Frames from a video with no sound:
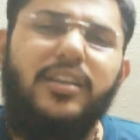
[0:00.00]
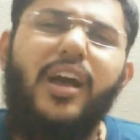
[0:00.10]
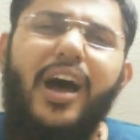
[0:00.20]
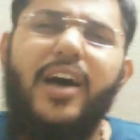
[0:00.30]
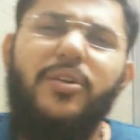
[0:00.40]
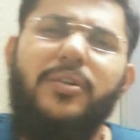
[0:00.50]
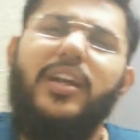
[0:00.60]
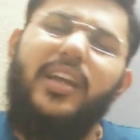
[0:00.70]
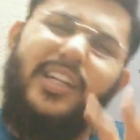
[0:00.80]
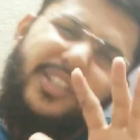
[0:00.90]

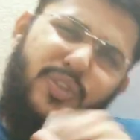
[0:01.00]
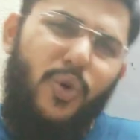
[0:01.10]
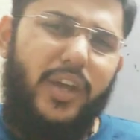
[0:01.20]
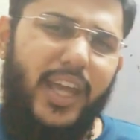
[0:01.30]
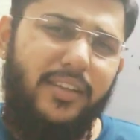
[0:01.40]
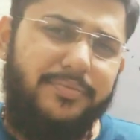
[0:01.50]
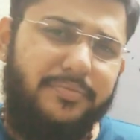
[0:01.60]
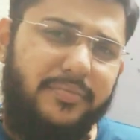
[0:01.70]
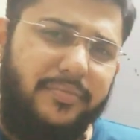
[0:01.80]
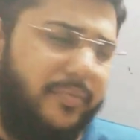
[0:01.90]
Now, is it
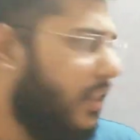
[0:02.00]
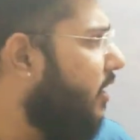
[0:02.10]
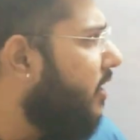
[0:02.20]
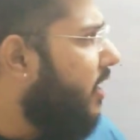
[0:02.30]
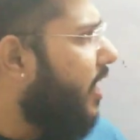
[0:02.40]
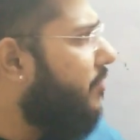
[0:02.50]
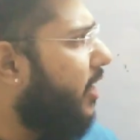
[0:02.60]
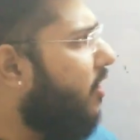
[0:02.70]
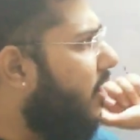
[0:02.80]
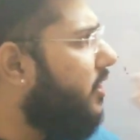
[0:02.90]
okay if
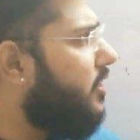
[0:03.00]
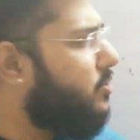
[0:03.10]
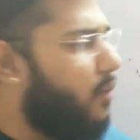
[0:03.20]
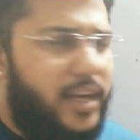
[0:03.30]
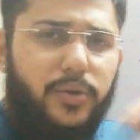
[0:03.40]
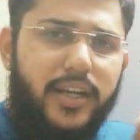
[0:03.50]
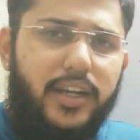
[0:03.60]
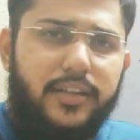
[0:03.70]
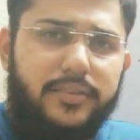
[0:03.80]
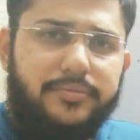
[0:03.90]
I call this
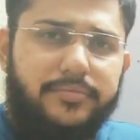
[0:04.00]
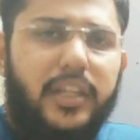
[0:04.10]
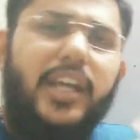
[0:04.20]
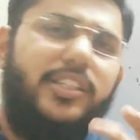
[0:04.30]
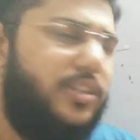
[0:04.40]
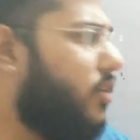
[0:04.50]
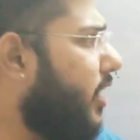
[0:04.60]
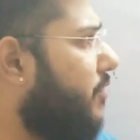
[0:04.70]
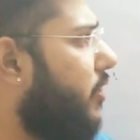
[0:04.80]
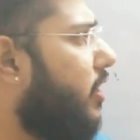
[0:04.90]
120? Is it
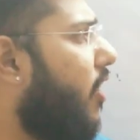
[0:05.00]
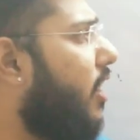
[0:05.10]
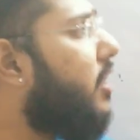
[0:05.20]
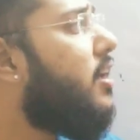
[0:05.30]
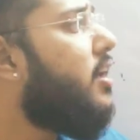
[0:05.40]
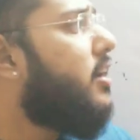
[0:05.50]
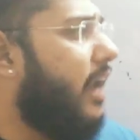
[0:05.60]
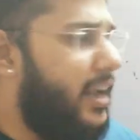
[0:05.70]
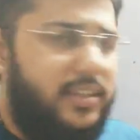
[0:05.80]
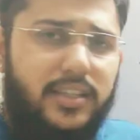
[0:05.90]
okay if I call
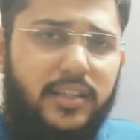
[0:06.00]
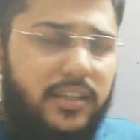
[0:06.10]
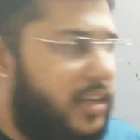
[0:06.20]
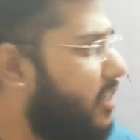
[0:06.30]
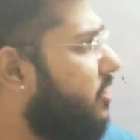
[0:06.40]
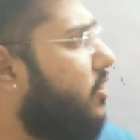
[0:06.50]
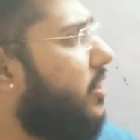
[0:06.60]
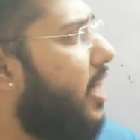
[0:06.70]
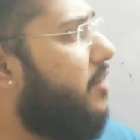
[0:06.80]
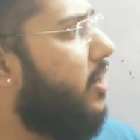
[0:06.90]
90? Is it
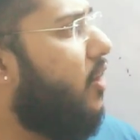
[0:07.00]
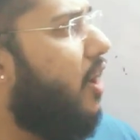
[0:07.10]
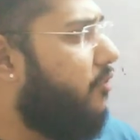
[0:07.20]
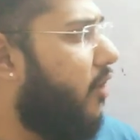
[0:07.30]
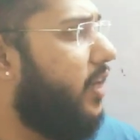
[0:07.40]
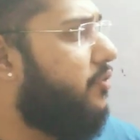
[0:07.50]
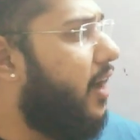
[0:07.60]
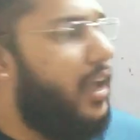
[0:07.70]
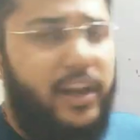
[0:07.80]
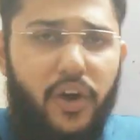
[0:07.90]
okay if I call
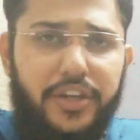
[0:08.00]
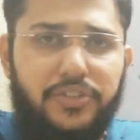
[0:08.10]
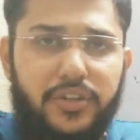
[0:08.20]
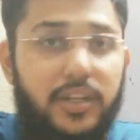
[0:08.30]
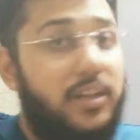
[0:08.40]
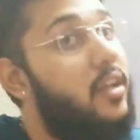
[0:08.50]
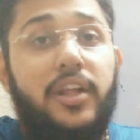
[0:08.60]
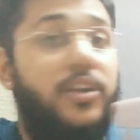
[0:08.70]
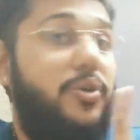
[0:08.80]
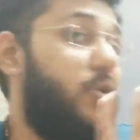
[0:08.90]
45 and horizontal?
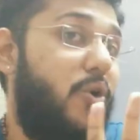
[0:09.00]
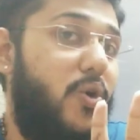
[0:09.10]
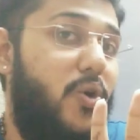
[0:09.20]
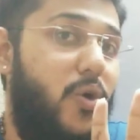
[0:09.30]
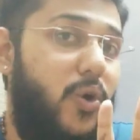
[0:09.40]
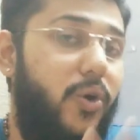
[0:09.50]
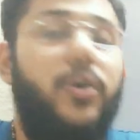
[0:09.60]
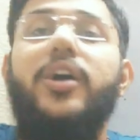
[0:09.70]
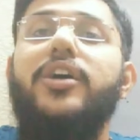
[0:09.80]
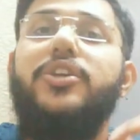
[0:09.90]

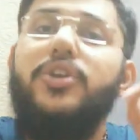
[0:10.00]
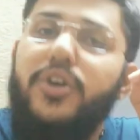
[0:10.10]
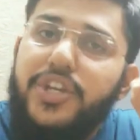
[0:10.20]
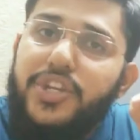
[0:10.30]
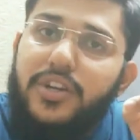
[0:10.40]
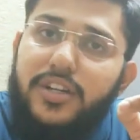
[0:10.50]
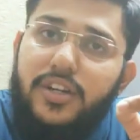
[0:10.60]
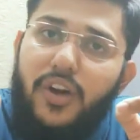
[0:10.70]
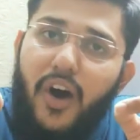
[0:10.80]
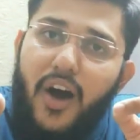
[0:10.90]
No. You
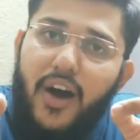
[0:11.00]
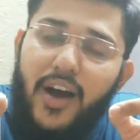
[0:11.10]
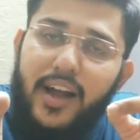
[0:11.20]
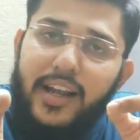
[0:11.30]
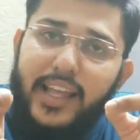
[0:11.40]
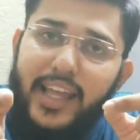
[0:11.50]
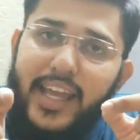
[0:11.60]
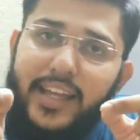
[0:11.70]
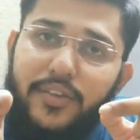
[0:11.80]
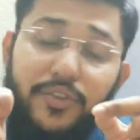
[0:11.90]
should call
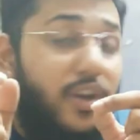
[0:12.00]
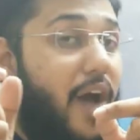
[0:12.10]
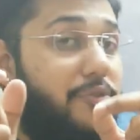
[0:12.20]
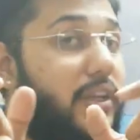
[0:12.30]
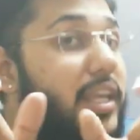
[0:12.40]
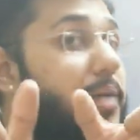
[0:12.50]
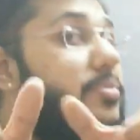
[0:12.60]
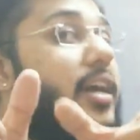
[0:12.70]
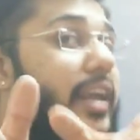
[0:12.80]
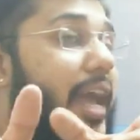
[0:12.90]
it, you have to
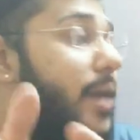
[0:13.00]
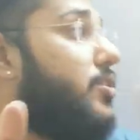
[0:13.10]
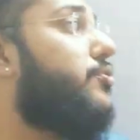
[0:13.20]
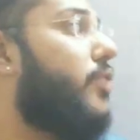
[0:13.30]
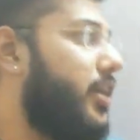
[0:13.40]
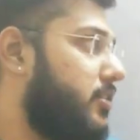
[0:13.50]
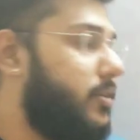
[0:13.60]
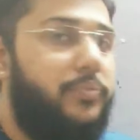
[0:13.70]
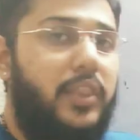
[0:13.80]
keep the names for it.